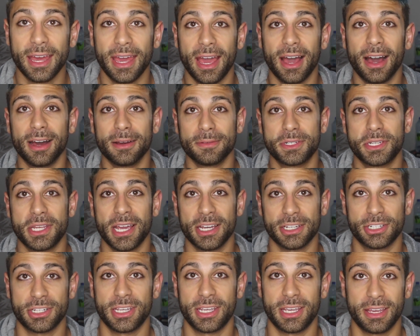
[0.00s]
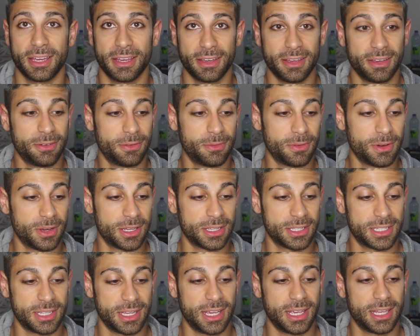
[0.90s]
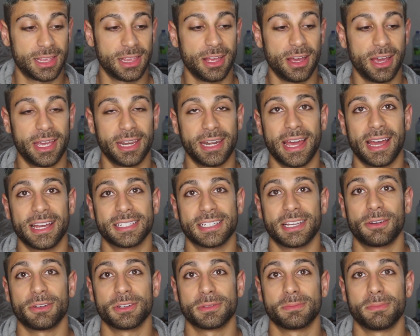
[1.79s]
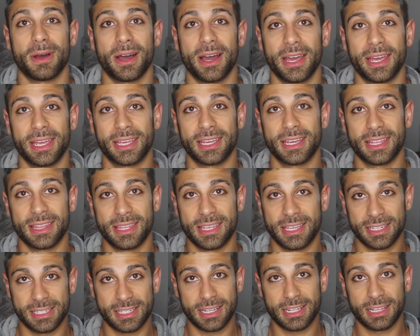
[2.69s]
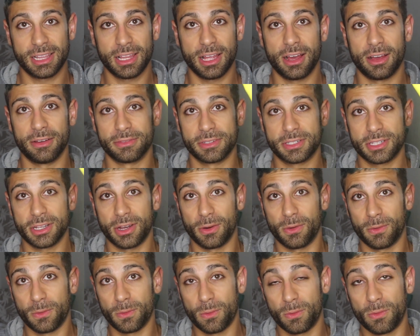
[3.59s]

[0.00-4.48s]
Um, she actually was in line as I was buying these gloves, so